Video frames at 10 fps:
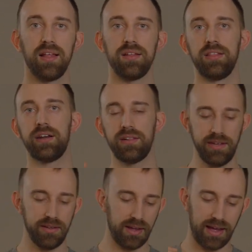
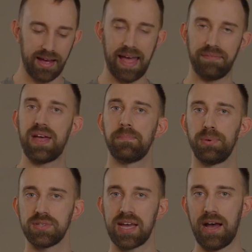literally have that
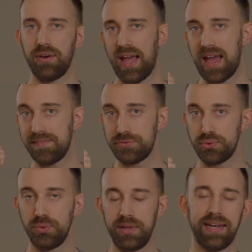bolt out, have
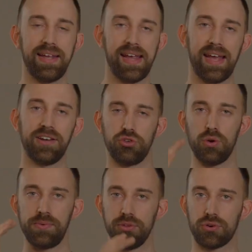tool in hand, go
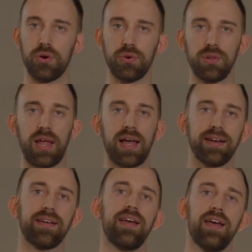up to the chrono
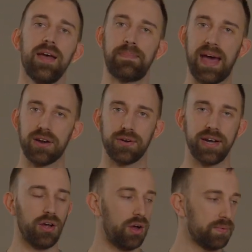line,
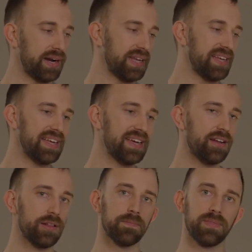battery already
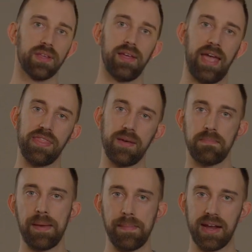in, hand them
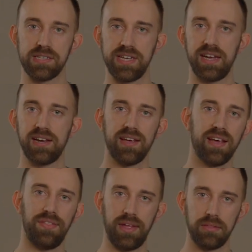my magazine,
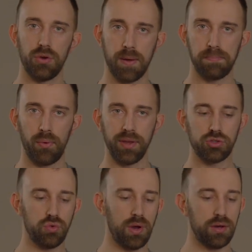they load up
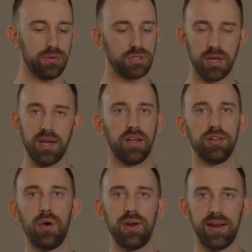.20s,
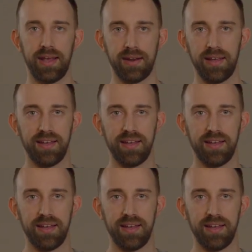load it in,